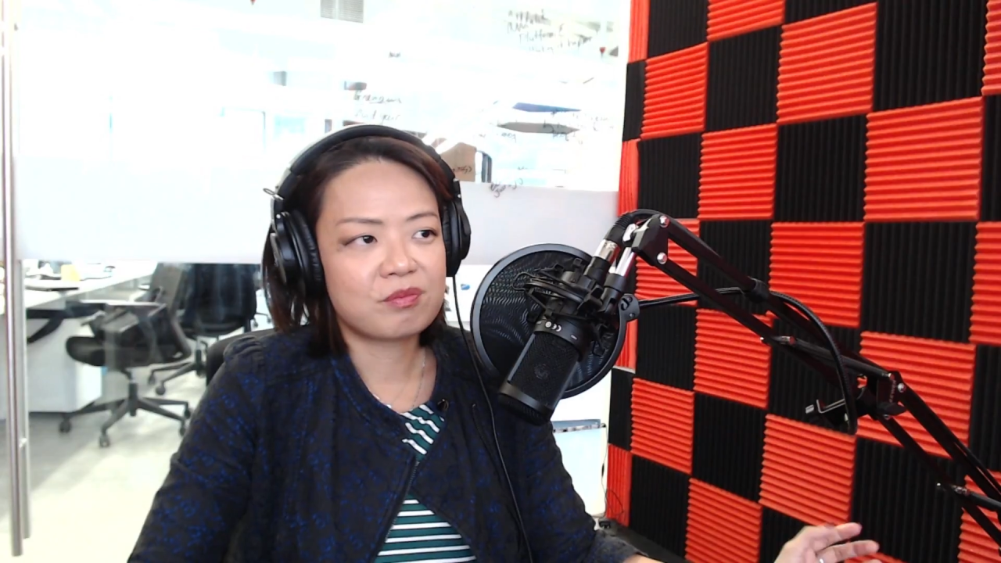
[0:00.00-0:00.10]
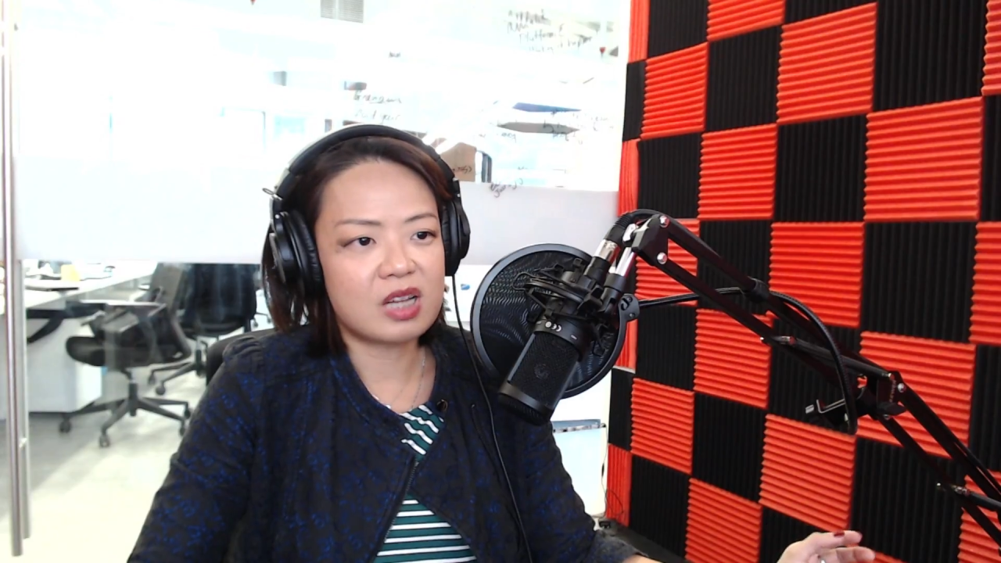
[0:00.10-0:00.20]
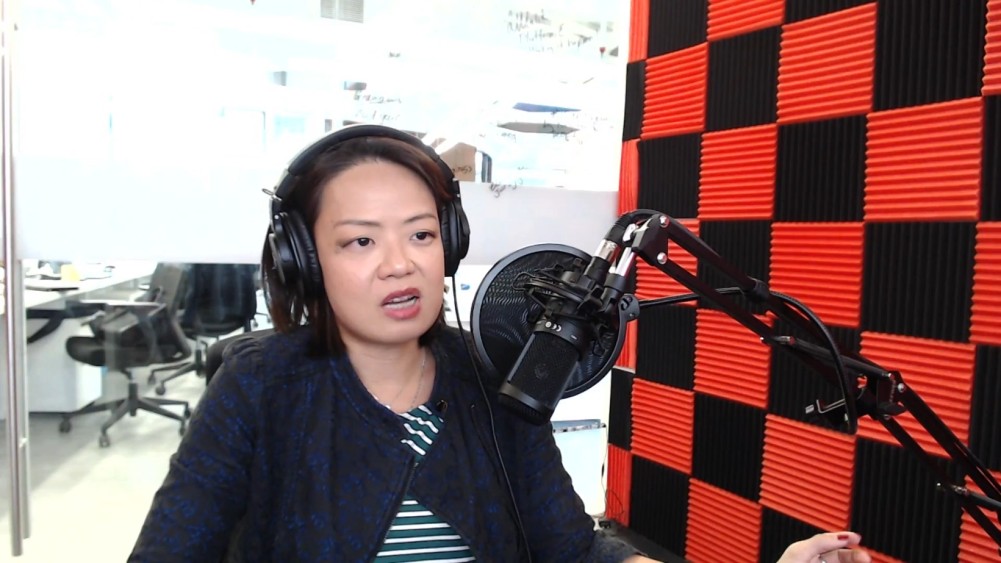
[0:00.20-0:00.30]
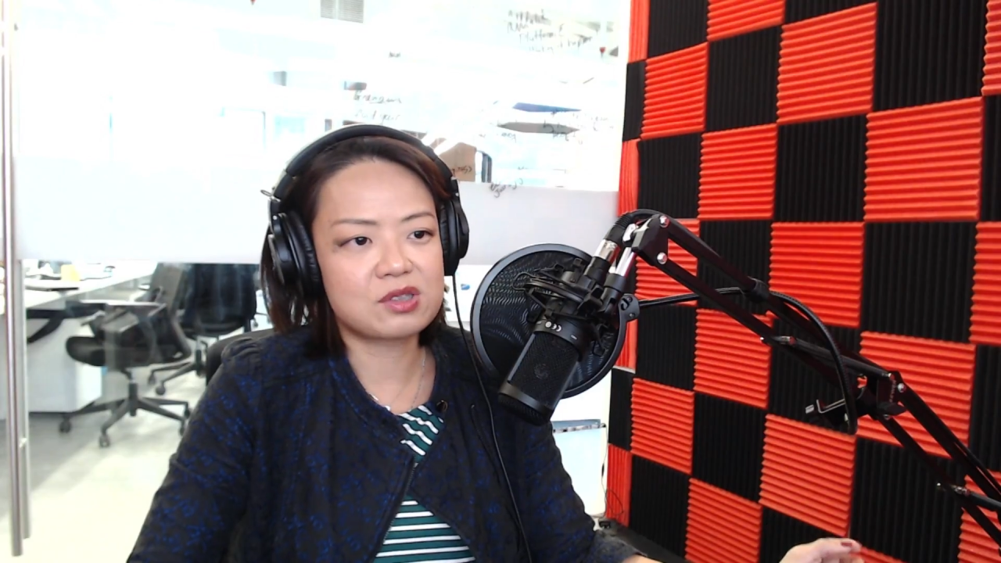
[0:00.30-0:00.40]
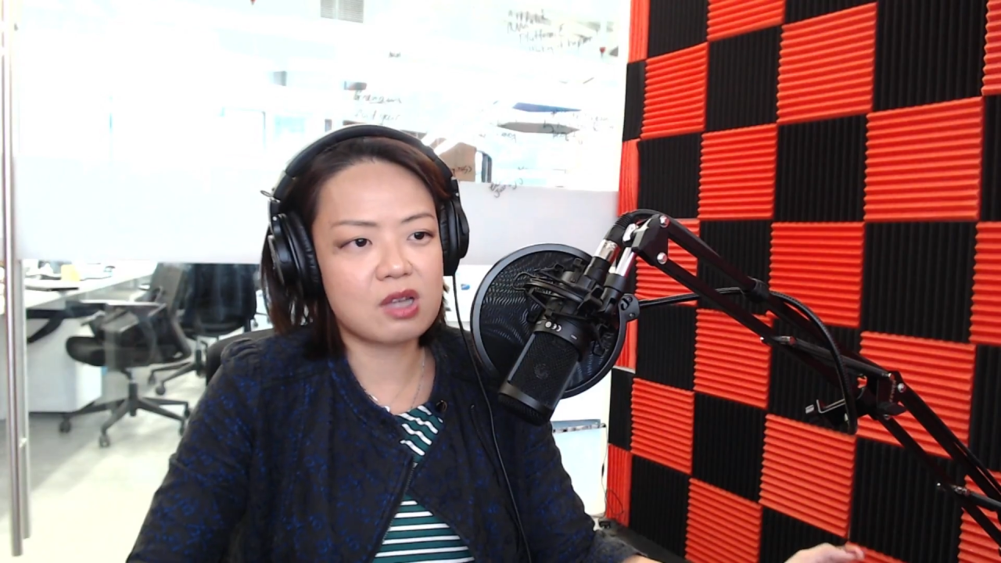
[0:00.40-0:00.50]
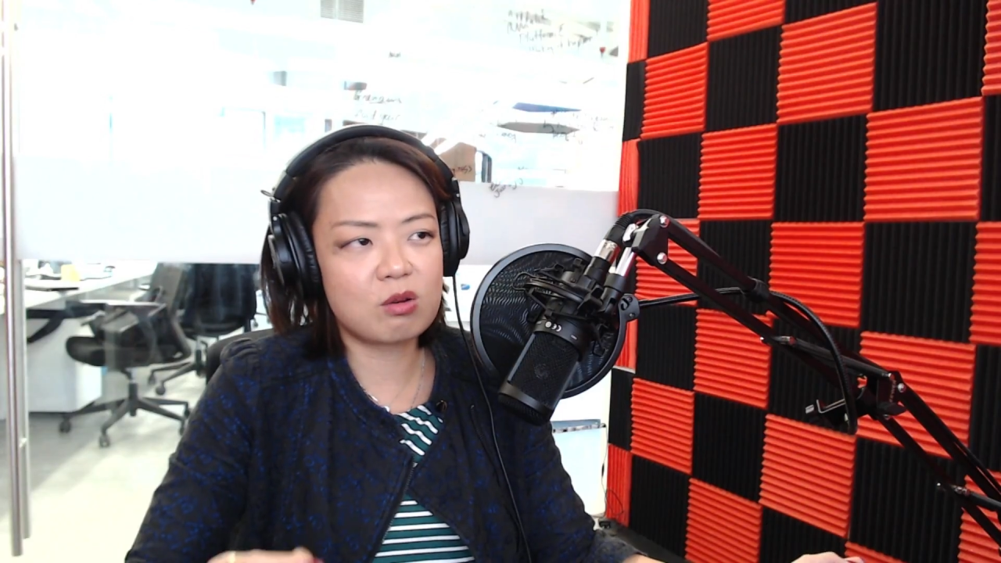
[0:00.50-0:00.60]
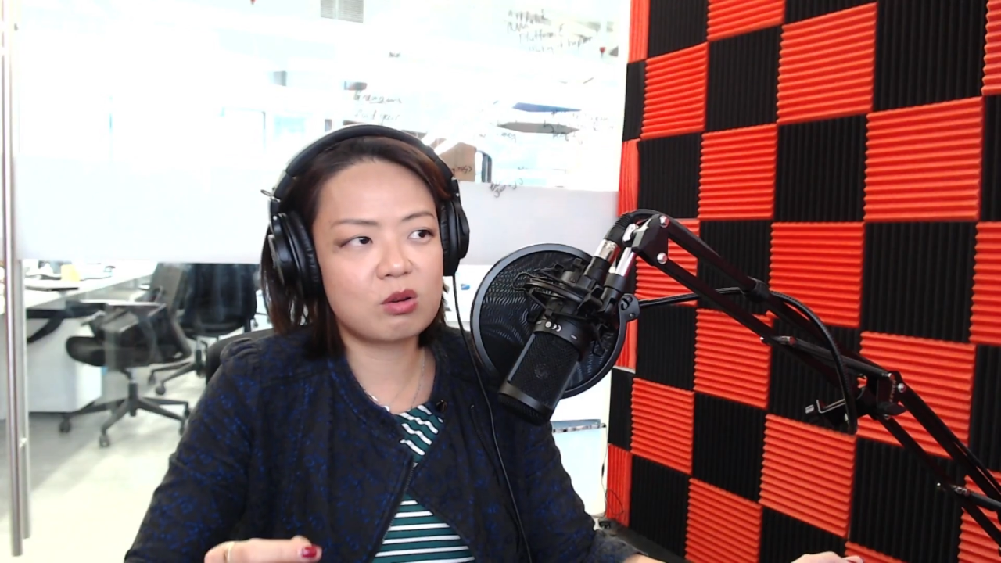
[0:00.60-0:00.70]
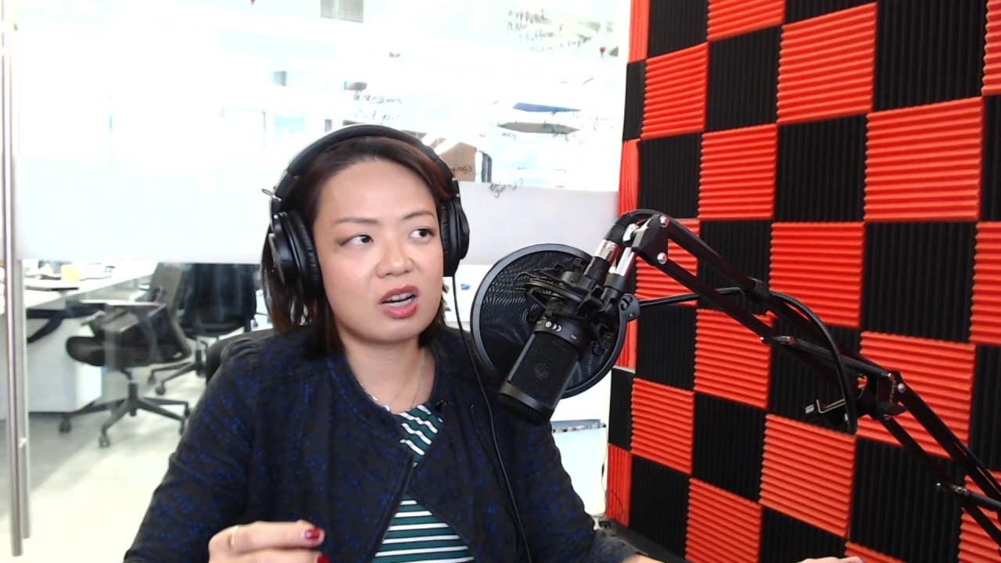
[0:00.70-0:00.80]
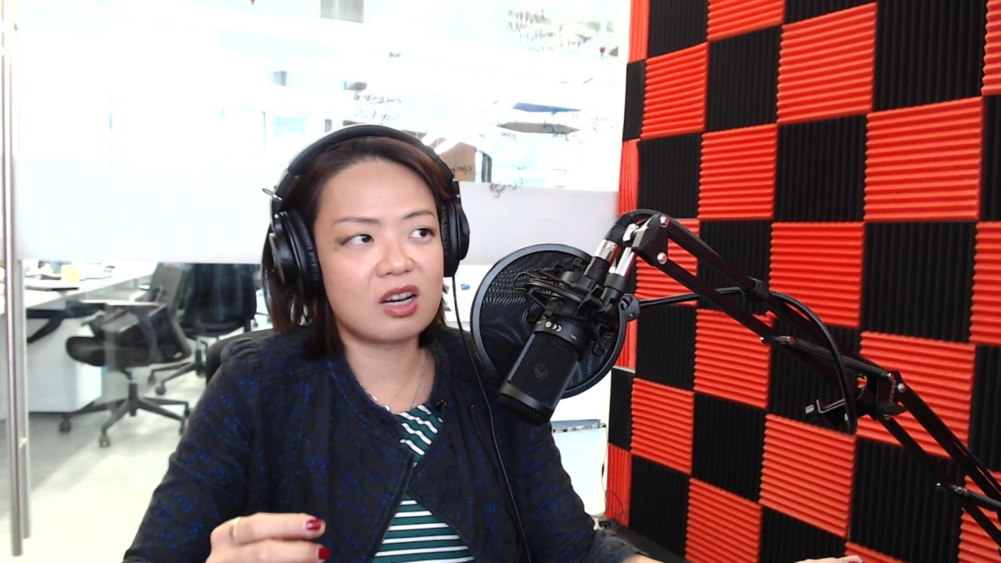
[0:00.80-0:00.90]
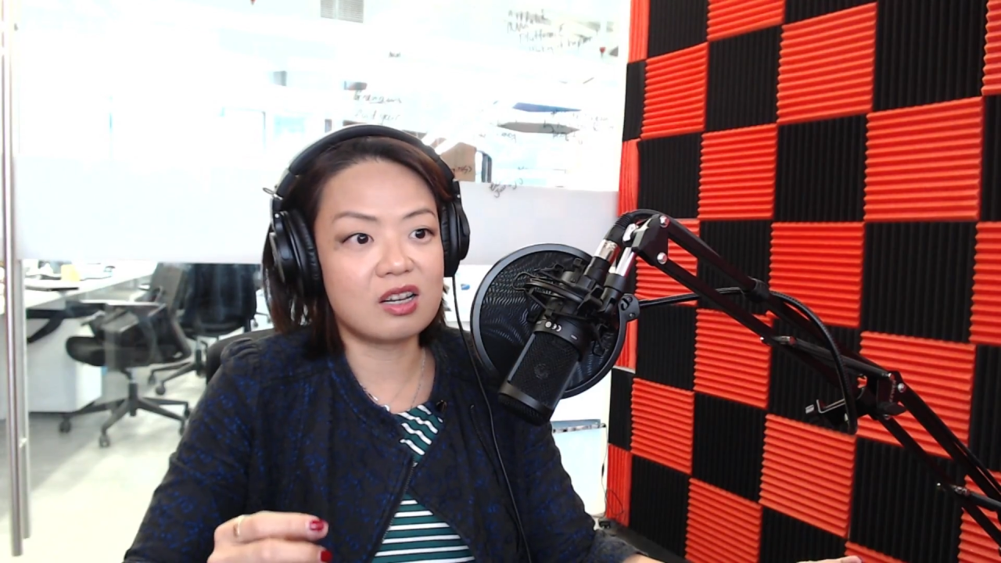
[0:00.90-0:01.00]
Yeah,
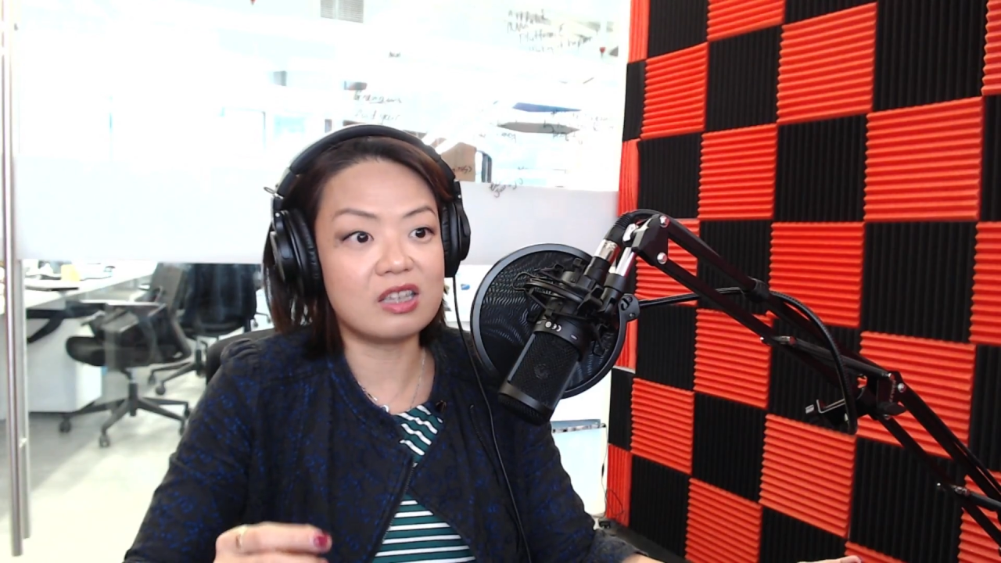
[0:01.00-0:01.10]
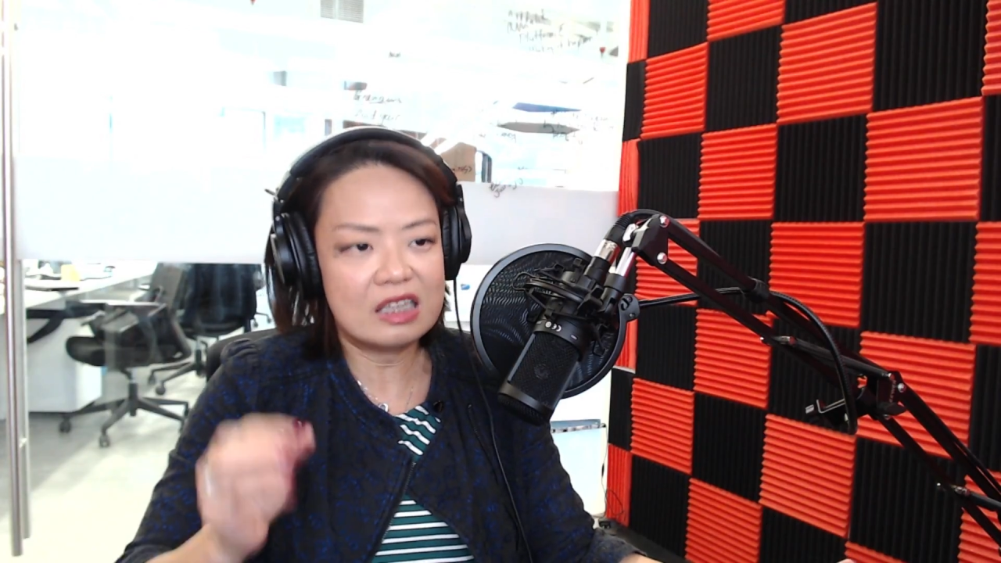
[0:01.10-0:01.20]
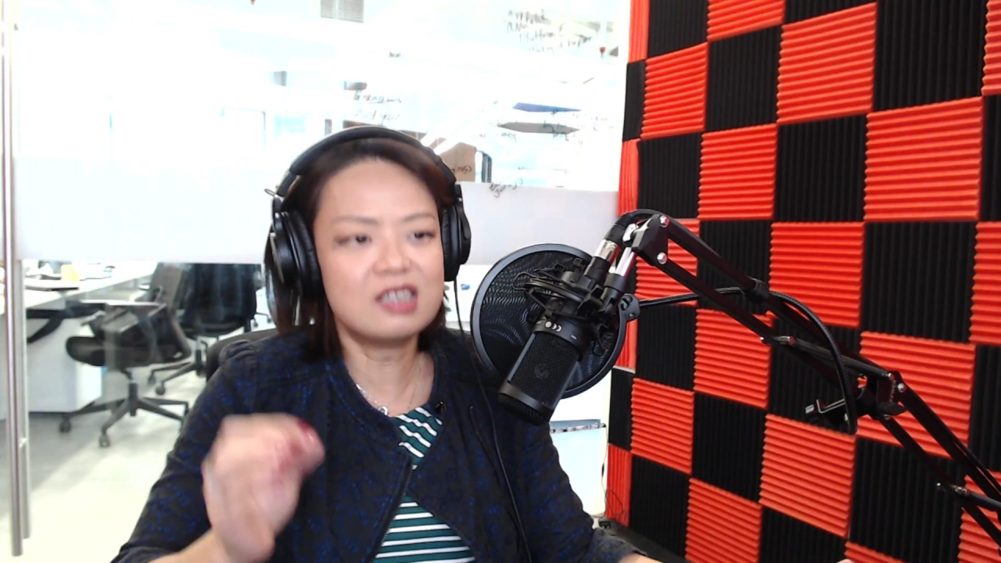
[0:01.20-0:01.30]
so it